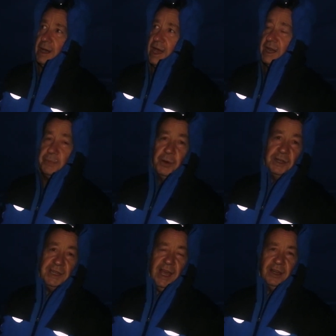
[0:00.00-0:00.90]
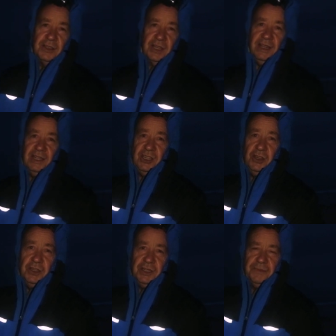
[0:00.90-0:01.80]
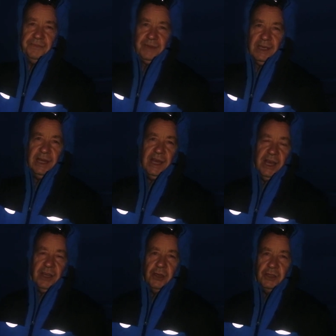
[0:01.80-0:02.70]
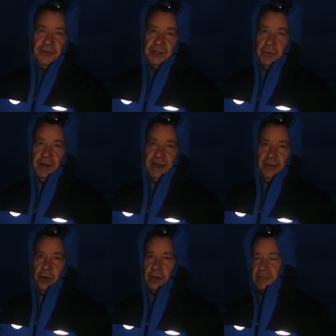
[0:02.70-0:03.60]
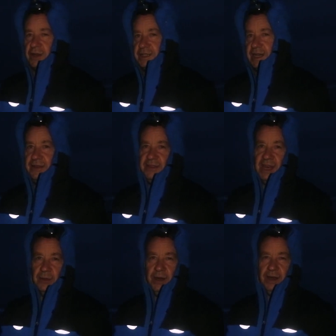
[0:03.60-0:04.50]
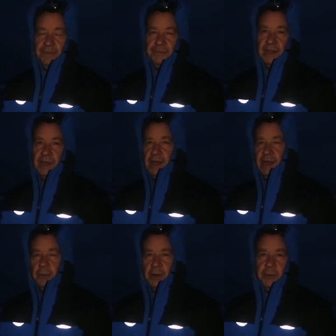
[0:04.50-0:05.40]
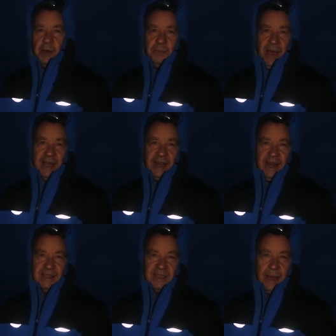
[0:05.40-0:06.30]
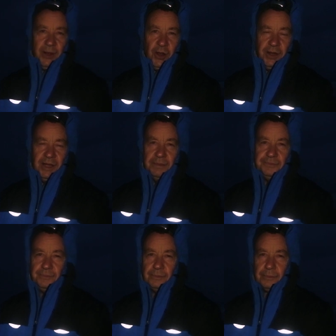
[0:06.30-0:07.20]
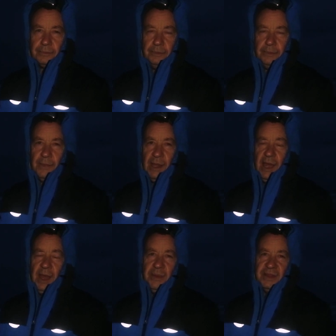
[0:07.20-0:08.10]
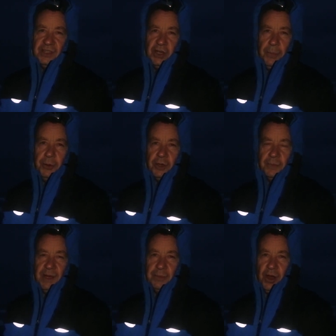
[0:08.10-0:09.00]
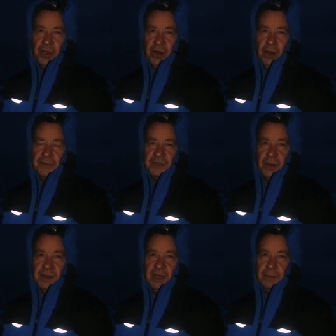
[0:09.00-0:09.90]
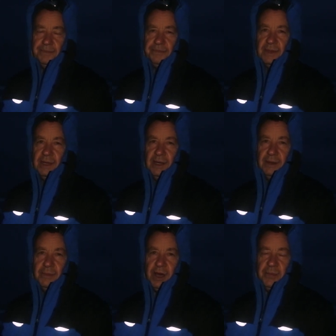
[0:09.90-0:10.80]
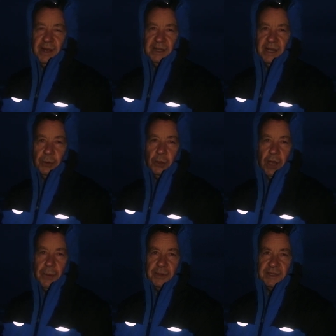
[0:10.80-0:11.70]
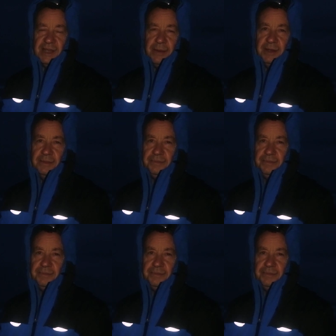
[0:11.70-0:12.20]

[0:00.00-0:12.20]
I had to put it down because I had this huge fish on my other rod, so I had to leave the other one, and when I went back it had a salmon on it, but the top hook had been broken off, so I think it might have been a double hook up on salmon.